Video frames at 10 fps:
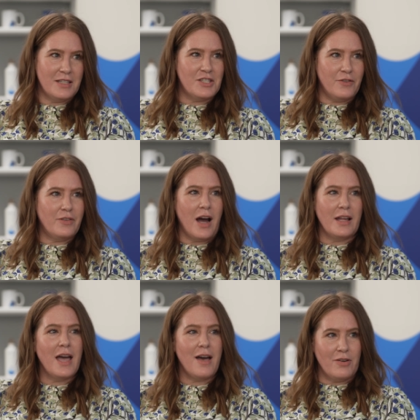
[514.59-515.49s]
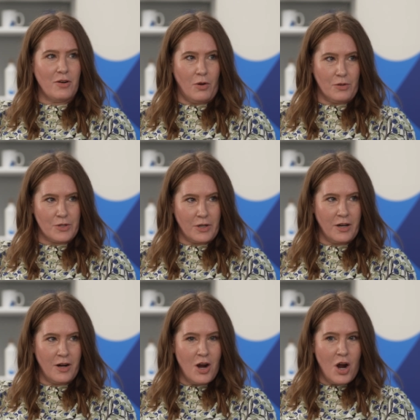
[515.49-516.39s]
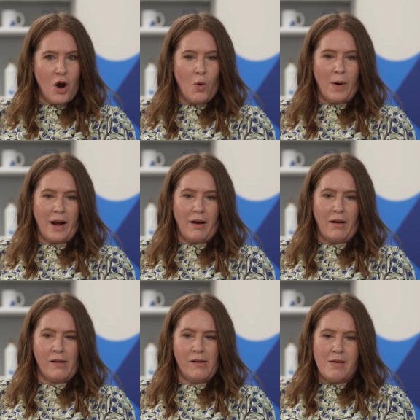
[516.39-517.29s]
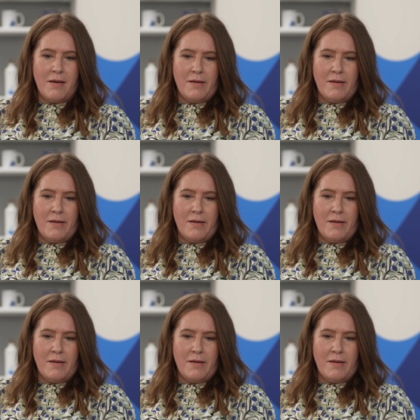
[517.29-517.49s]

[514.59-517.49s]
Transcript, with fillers: It's you've got to have a culture where,